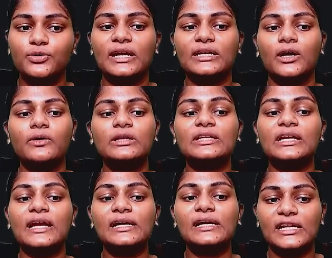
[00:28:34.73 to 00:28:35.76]
and then I'll tell
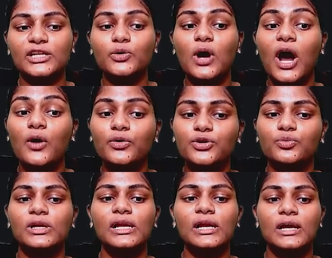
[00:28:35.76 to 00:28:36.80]
you how you will
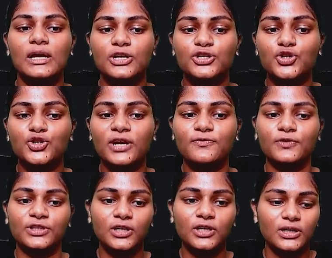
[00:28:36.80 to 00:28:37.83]
draw it for the
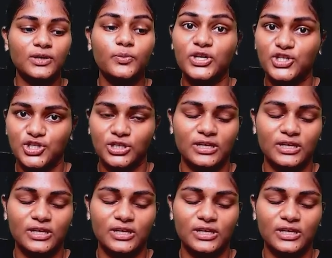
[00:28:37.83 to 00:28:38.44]
question given.